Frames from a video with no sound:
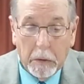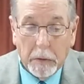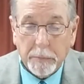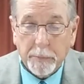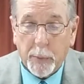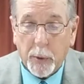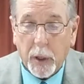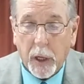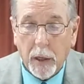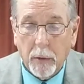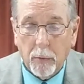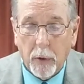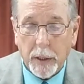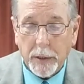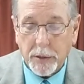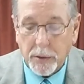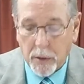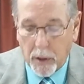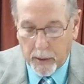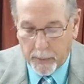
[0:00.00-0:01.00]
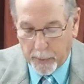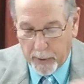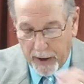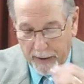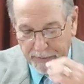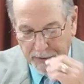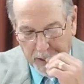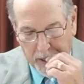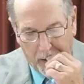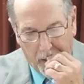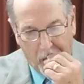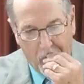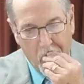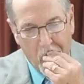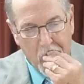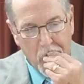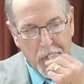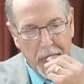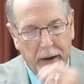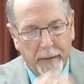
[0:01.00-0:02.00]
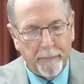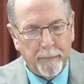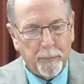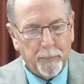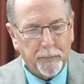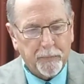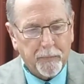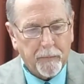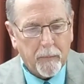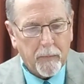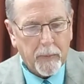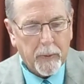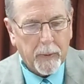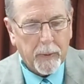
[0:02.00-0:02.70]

end. pretty good way to start prophesying. Mm-hmm.